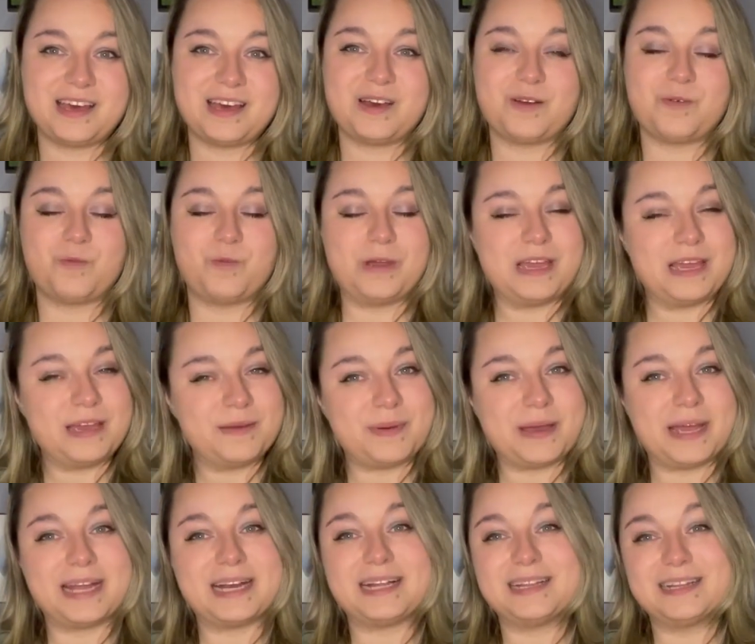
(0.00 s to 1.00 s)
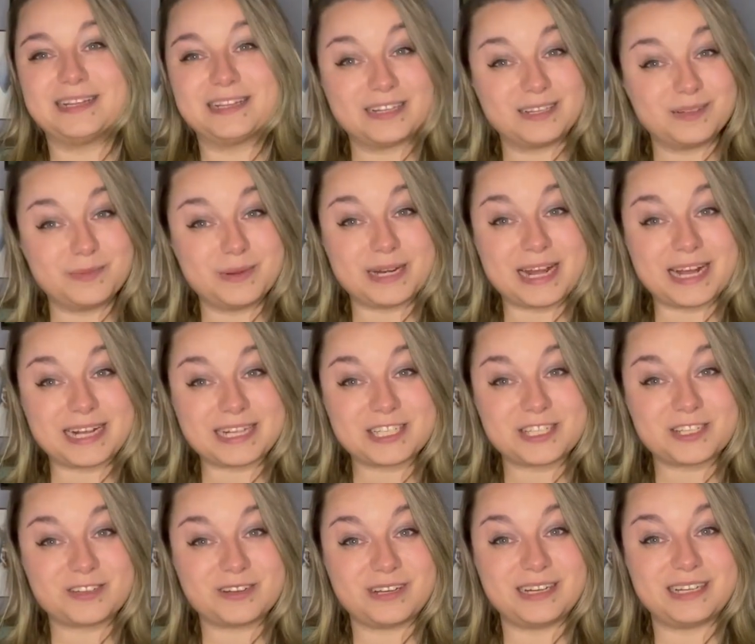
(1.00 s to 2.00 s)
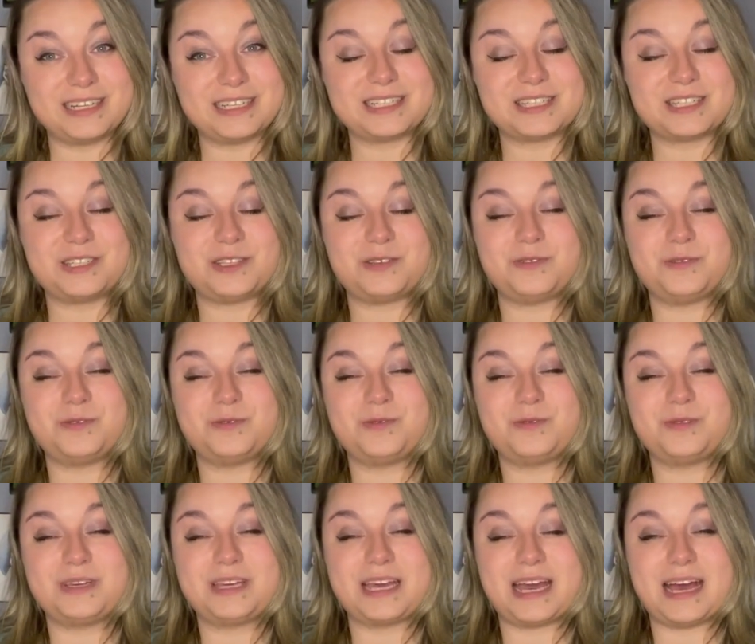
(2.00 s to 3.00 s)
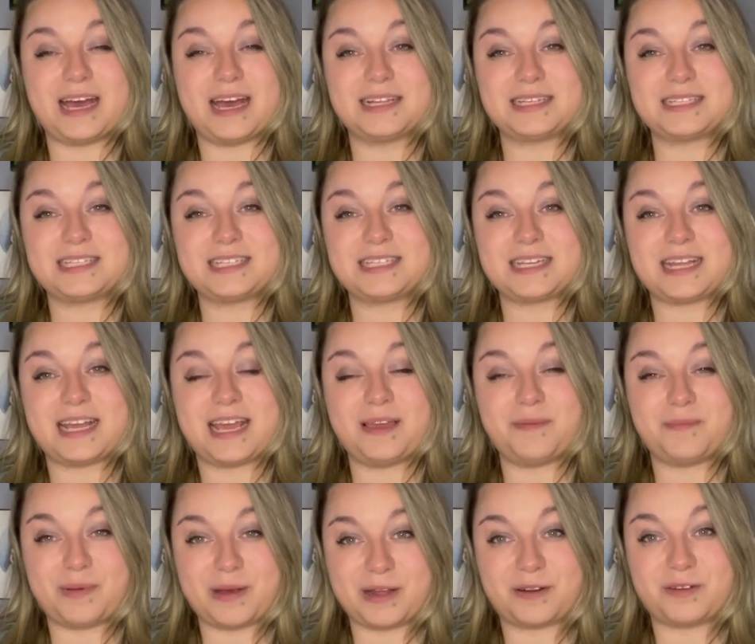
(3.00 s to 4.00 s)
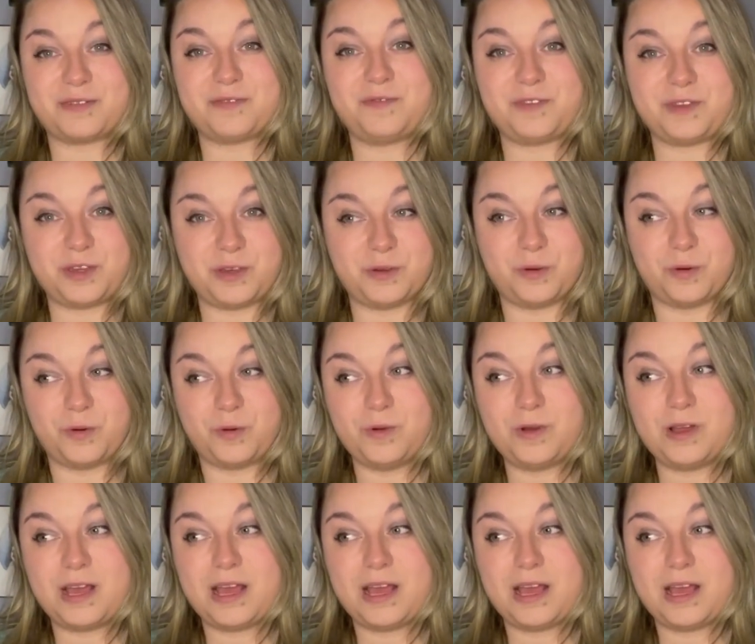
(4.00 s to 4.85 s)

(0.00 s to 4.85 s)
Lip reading: We paid a little bit extra to get a better view,